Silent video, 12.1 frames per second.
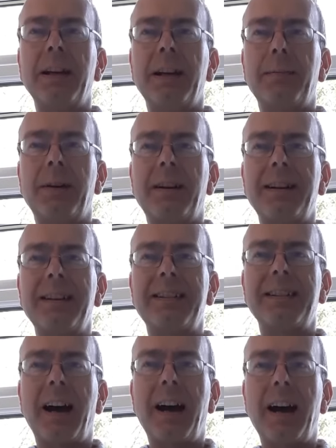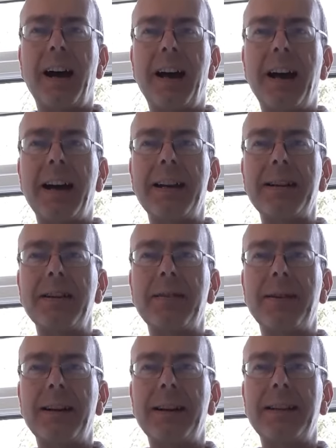but it's I
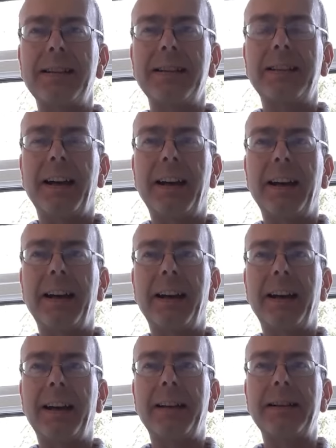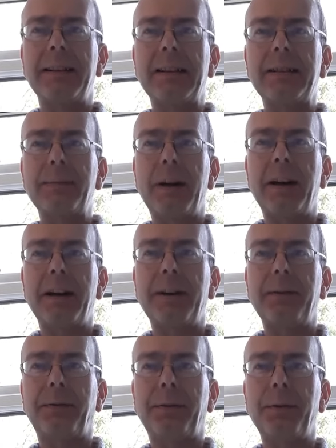do intend my
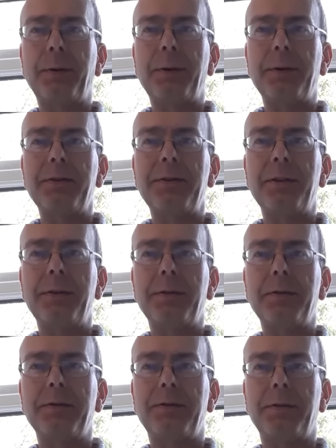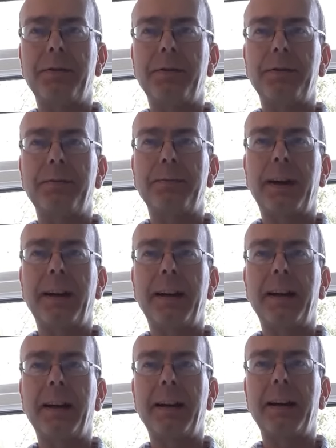fortune to
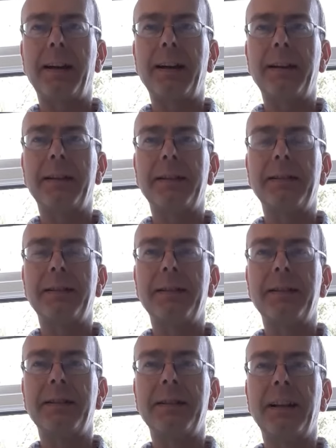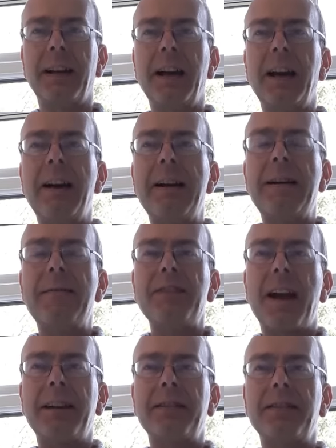mend,
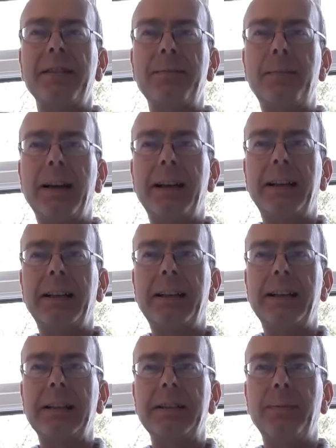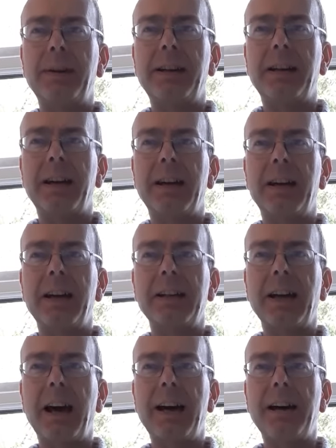and to build me a
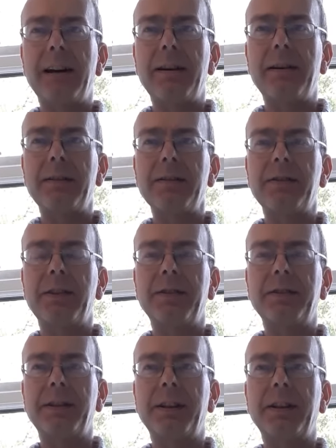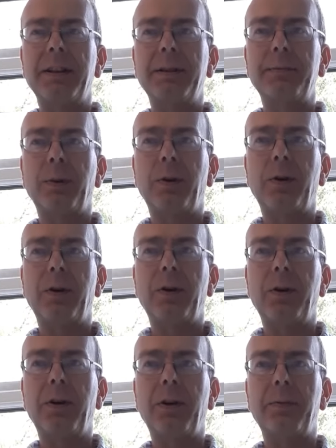house on the
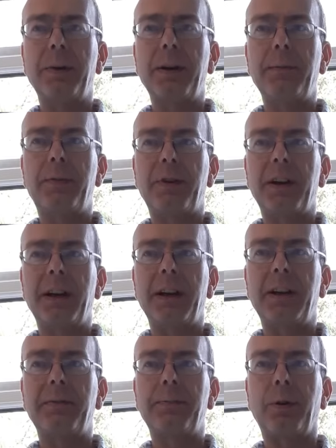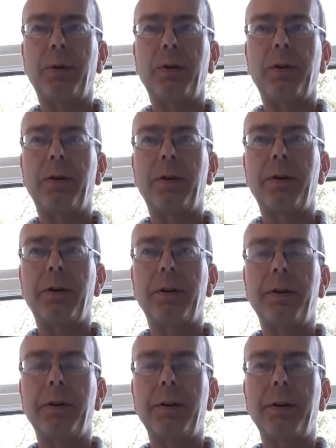moor, me brave
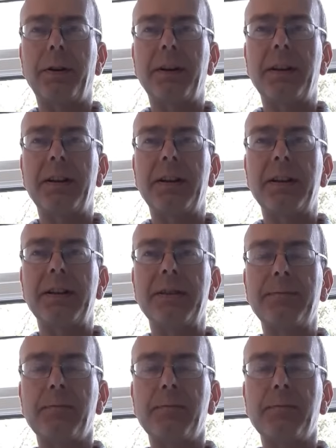boys.